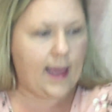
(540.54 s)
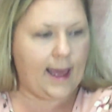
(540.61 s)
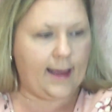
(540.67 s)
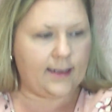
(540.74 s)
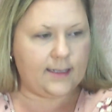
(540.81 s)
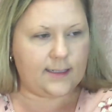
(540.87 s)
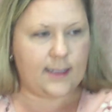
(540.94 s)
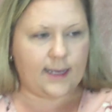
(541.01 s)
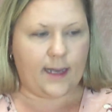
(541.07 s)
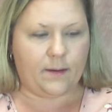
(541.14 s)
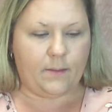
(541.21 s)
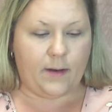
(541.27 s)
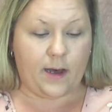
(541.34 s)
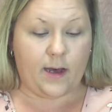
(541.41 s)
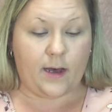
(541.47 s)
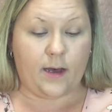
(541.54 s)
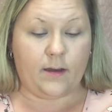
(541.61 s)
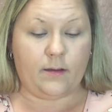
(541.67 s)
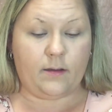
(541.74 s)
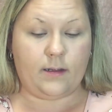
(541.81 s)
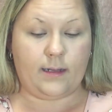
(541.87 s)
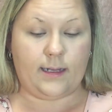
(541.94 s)
a
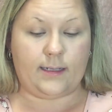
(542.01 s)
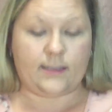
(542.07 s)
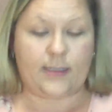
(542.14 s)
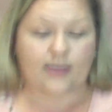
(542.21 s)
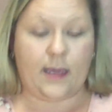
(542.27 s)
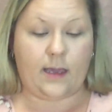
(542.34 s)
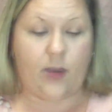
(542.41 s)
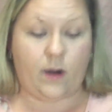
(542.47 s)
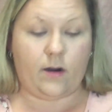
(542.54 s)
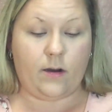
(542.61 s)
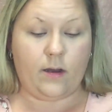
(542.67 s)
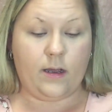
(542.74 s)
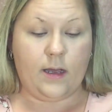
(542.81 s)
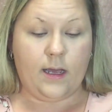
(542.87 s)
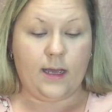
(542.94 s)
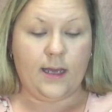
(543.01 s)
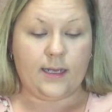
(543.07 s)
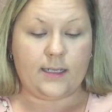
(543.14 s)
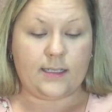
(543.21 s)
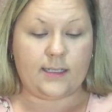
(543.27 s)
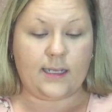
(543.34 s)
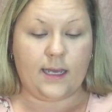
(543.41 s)
Sigma, let's see here,
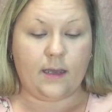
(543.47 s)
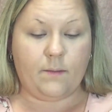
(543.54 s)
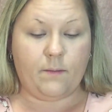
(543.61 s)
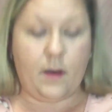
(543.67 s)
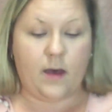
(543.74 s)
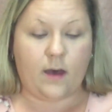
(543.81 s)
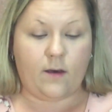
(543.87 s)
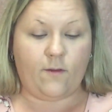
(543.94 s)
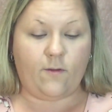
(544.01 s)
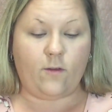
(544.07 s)
Sigma